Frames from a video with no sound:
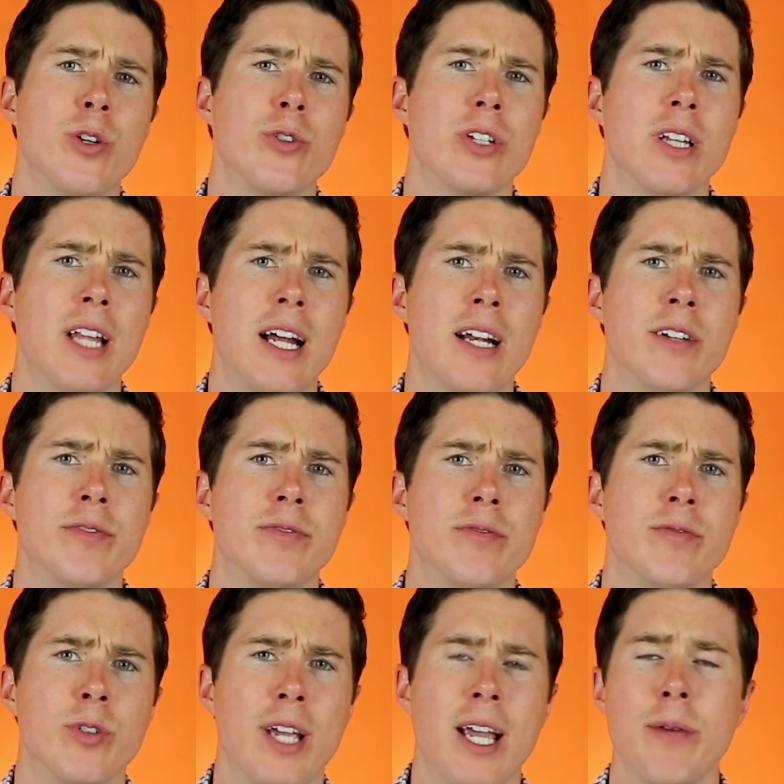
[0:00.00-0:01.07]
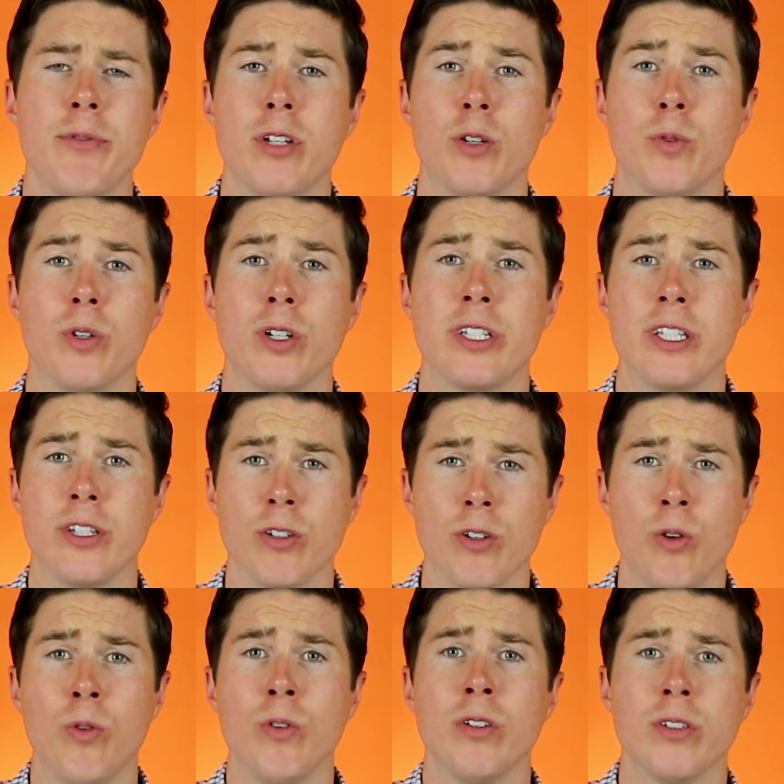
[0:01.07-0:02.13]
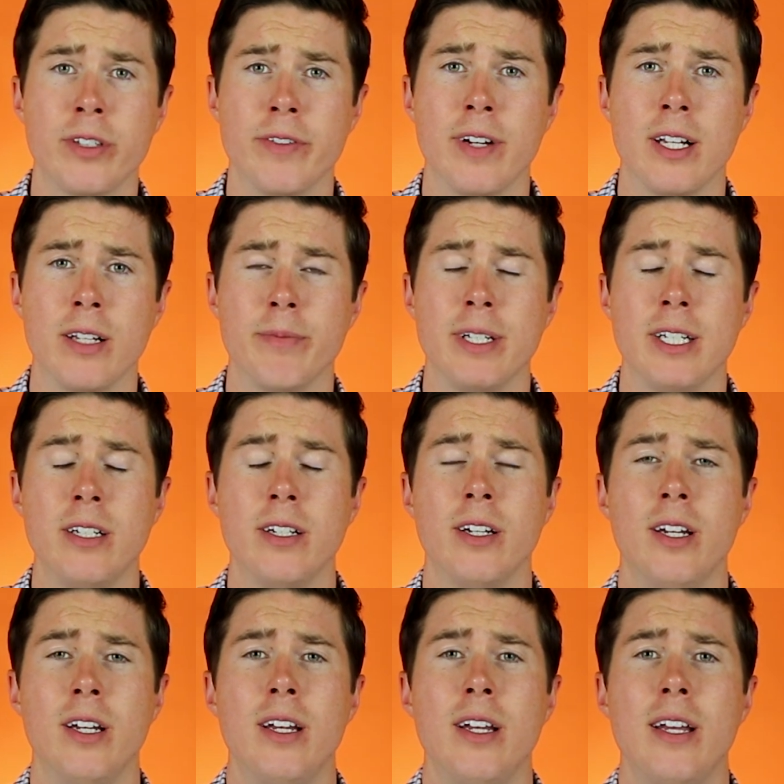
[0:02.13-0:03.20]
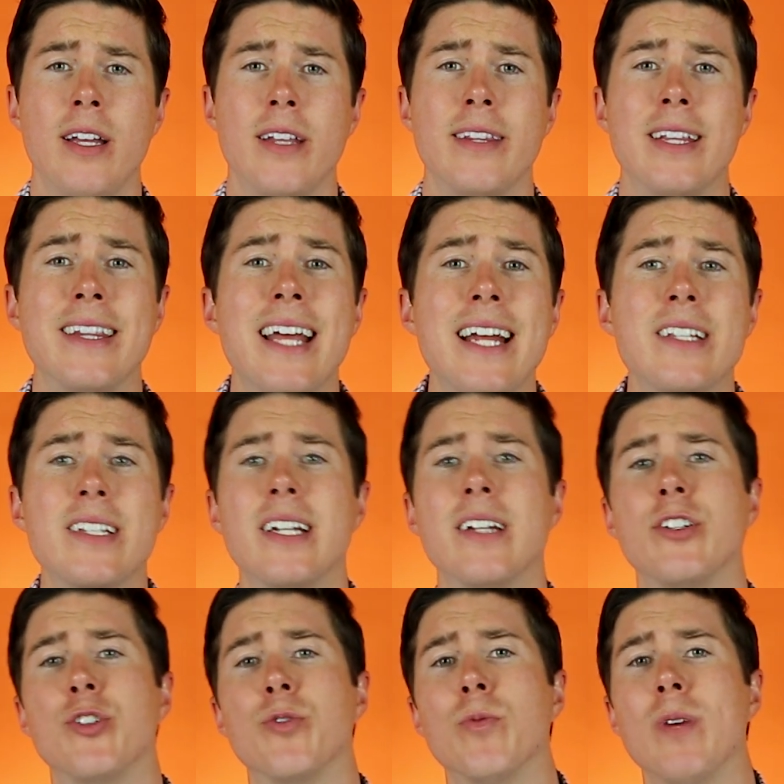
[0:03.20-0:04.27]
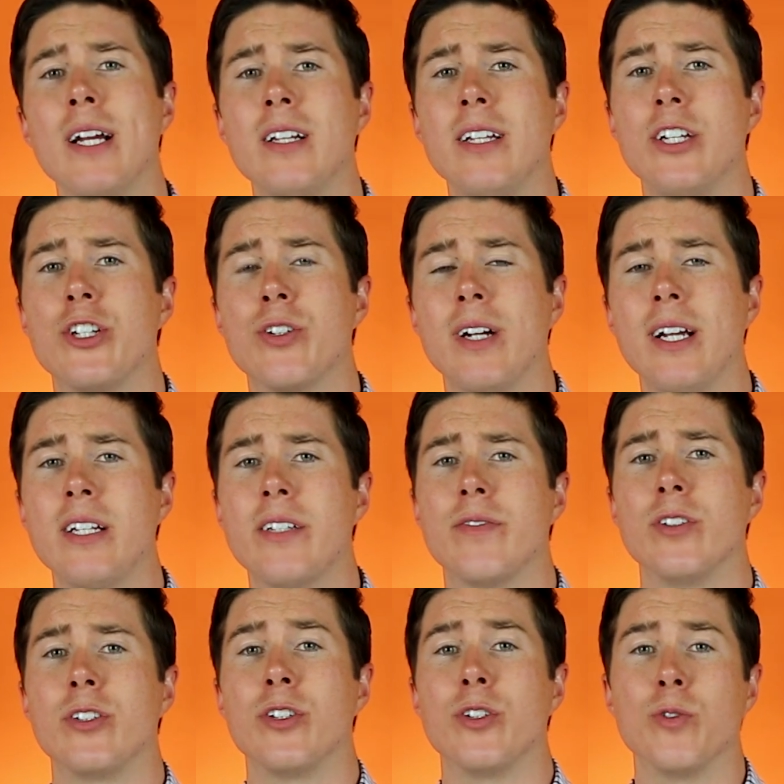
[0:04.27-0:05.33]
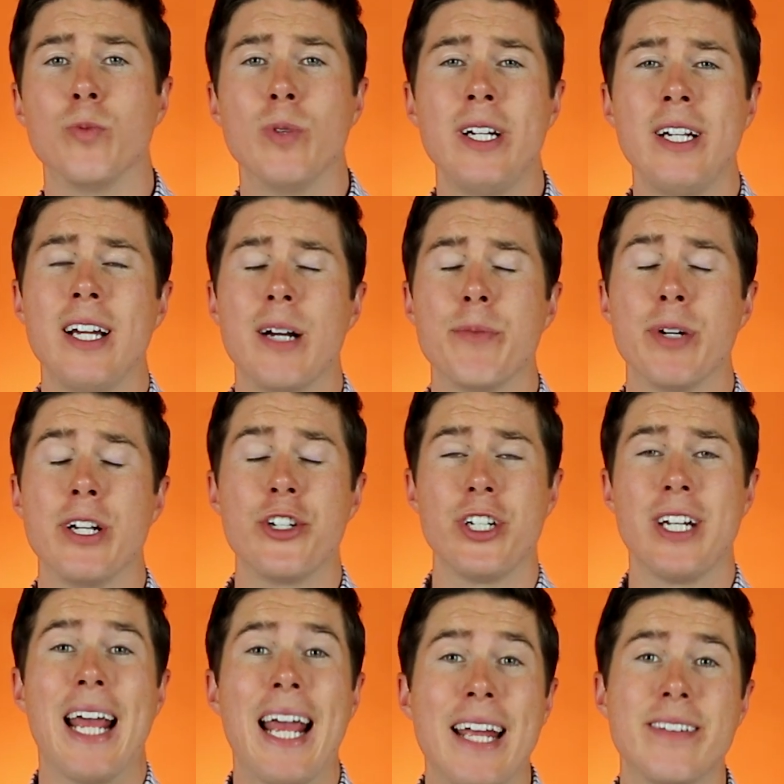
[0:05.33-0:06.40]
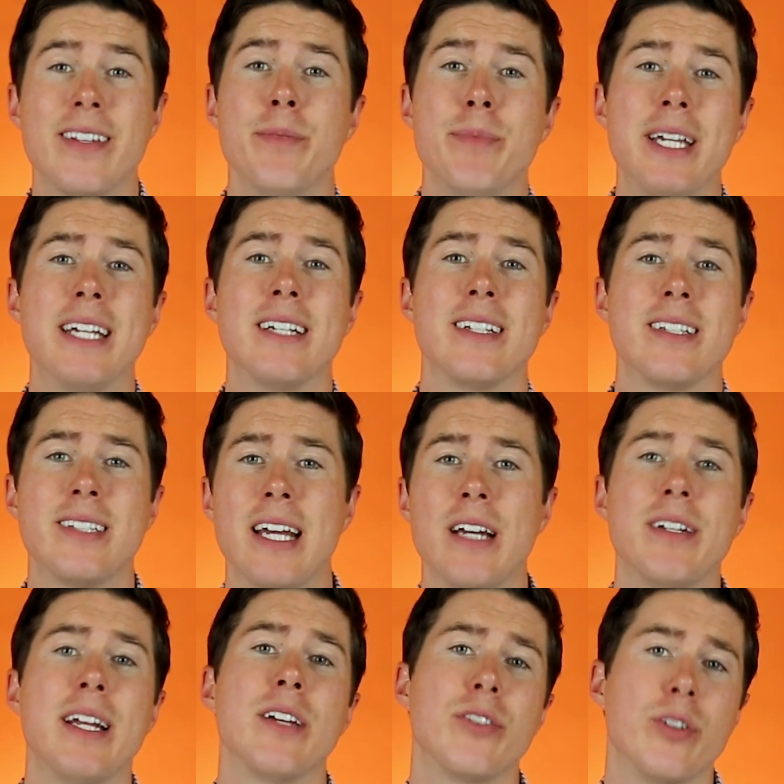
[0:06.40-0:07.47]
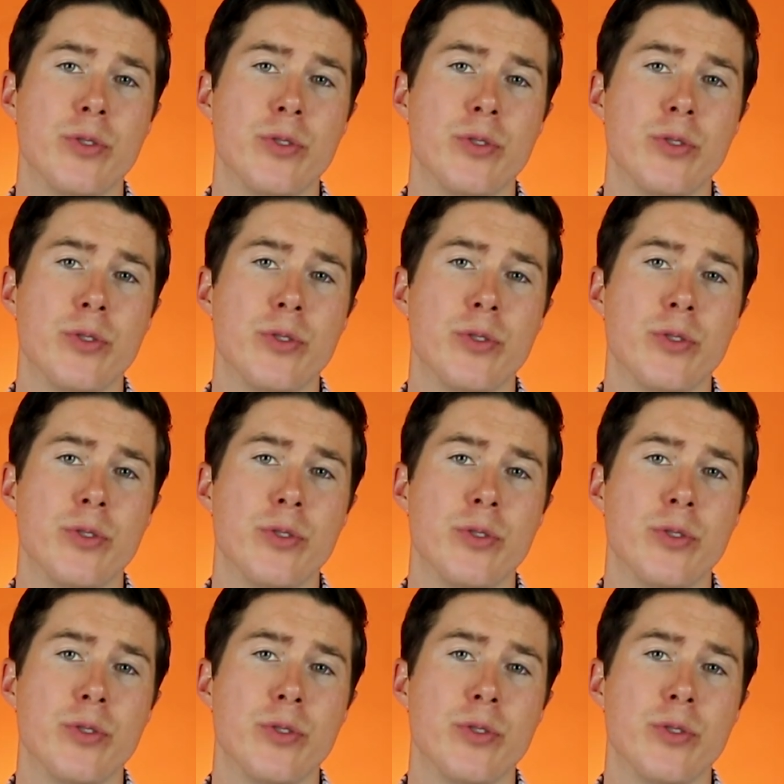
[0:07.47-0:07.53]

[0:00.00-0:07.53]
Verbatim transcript: knows a lot of vocabulary words in their oral development, then that's going to directly transfer to their reading comprehension as they begin to sound out